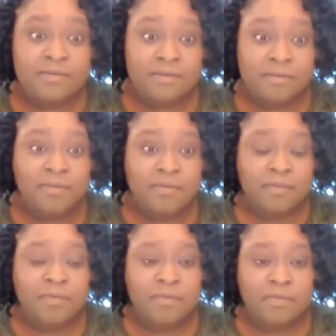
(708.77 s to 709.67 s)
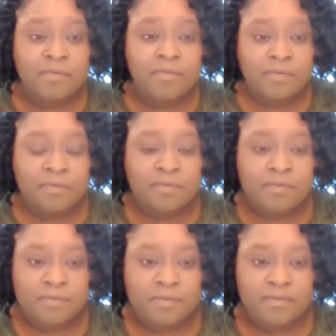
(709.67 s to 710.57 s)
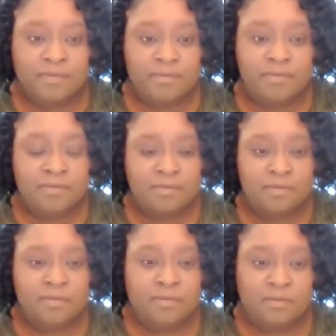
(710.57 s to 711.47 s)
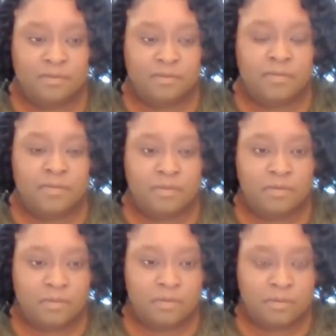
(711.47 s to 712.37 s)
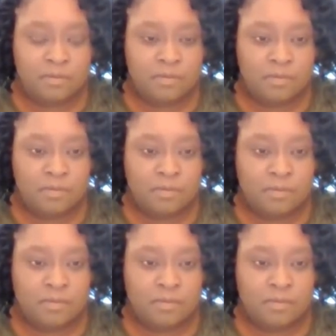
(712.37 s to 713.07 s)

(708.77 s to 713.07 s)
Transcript: This person isn't speaking.